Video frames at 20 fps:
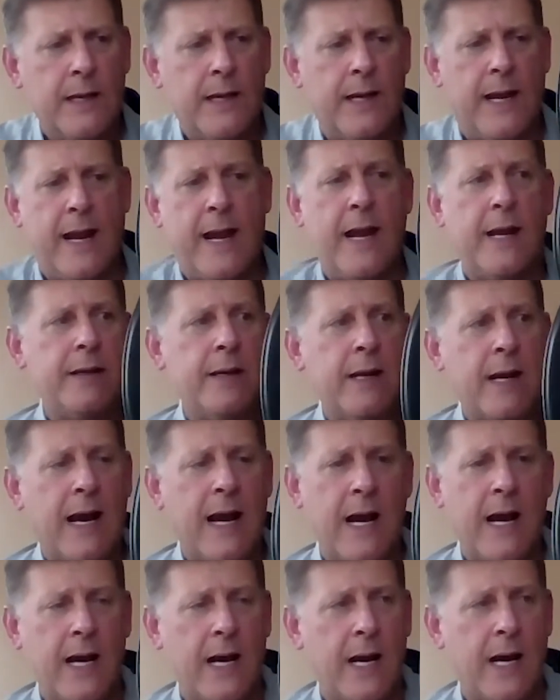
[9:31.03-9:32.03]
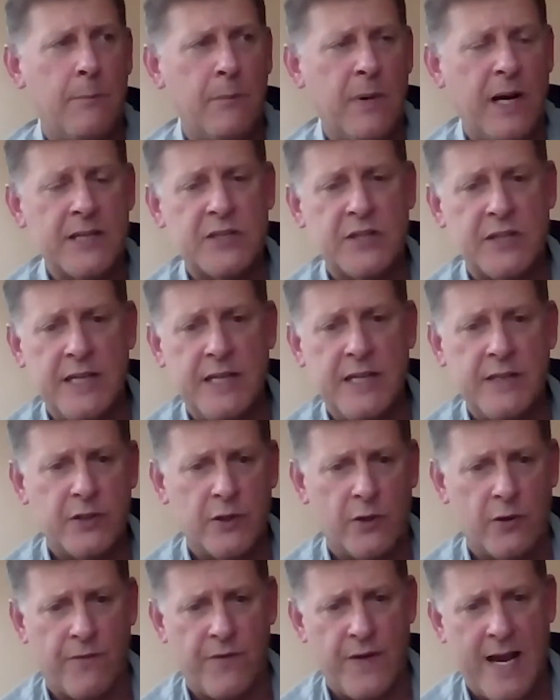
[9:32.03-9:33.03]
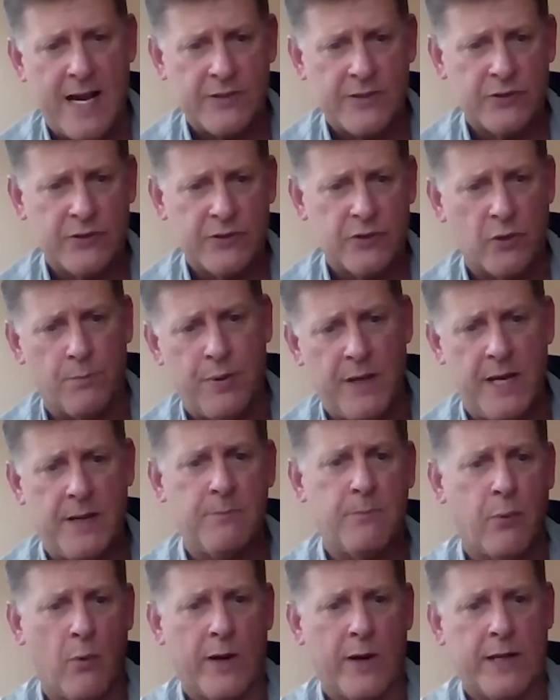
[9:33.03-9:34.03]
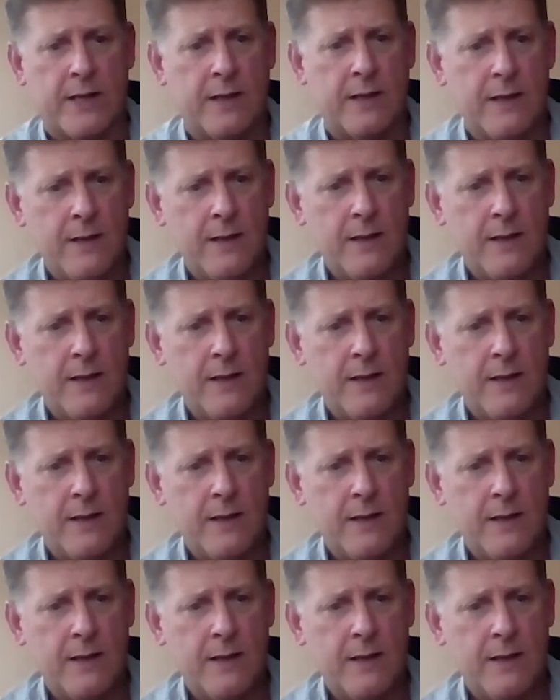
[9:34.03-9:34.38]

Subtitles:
and a much easier, faster pinpointing.